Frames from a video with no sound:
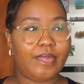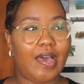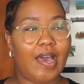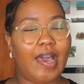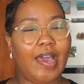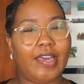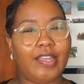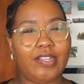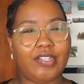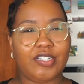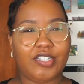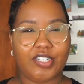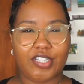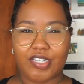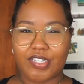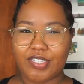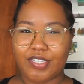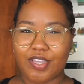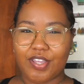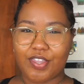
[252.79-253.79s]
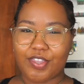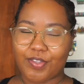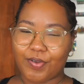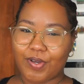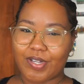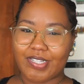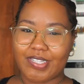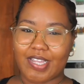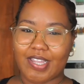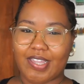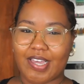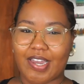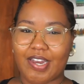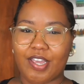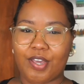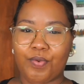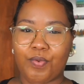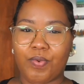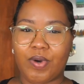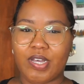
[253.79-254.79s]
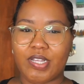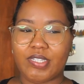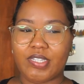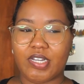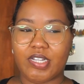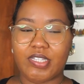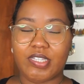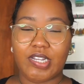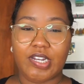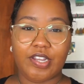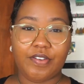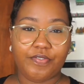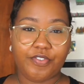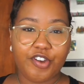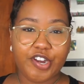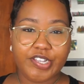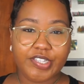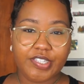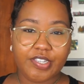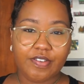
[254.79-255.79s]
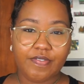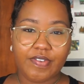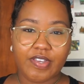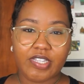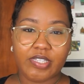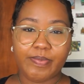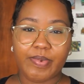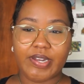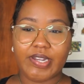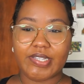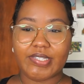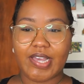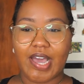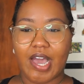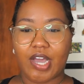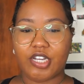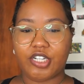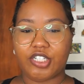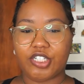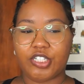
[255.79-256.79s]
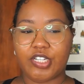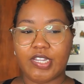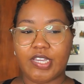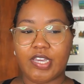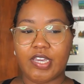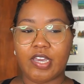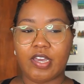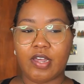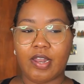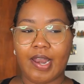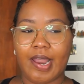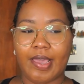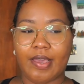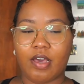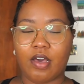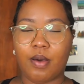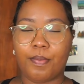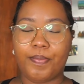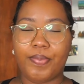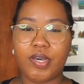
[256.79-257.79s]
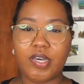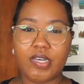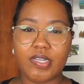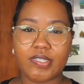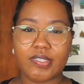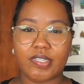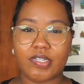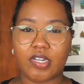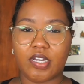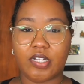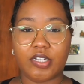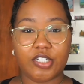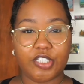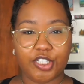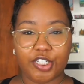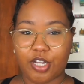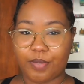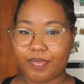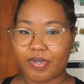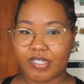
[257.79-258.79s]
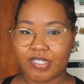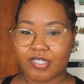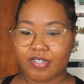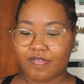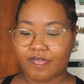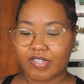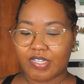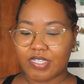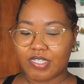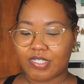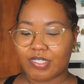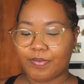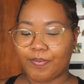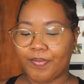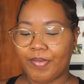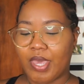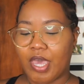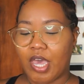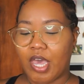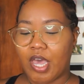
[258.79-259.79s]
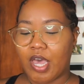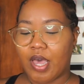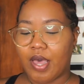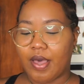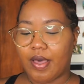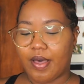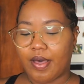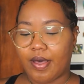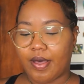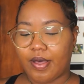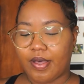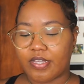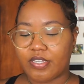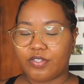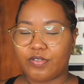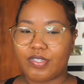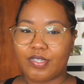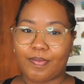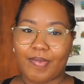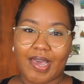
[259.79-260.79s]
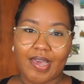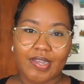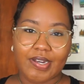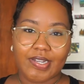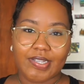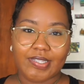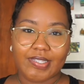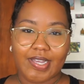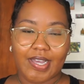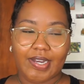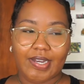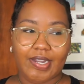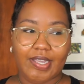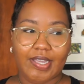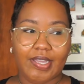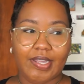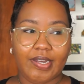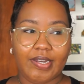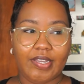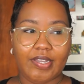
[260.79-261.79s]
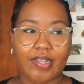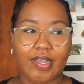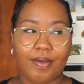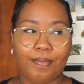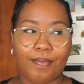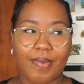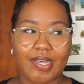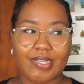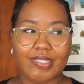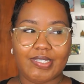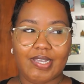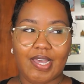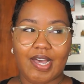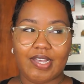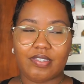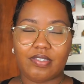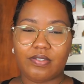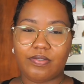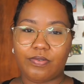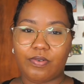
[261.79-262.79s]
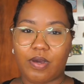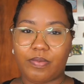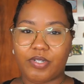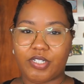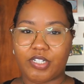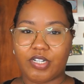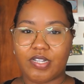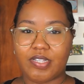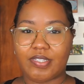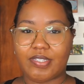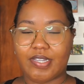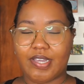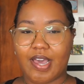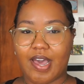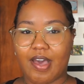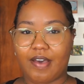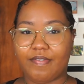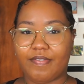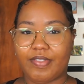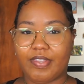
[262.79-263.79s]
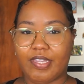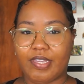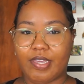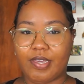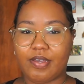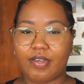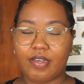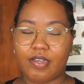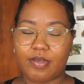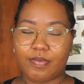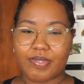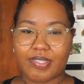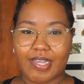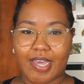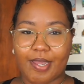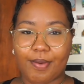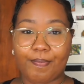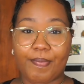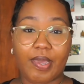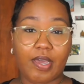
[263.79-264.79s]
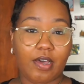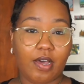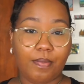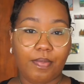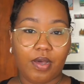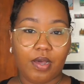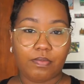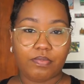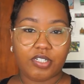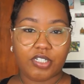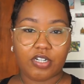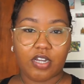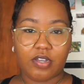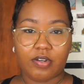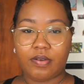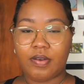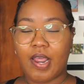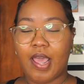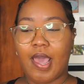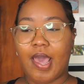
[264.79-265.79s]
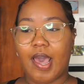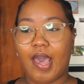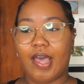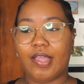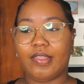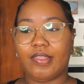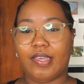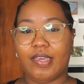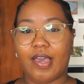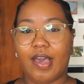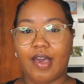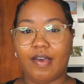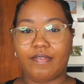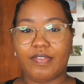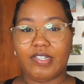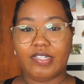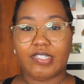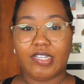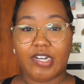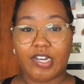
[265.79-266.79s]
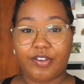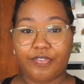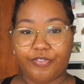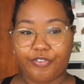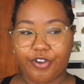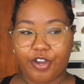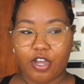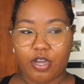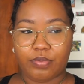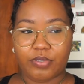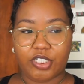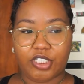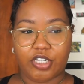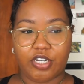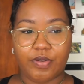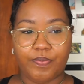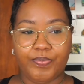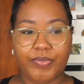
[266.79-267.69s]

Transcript: I just thought that it was a delivery service, but it's actually like a personal shopper service. So to my understanding, Massy has two options. They have the curbside pickup option and they have the delivery option.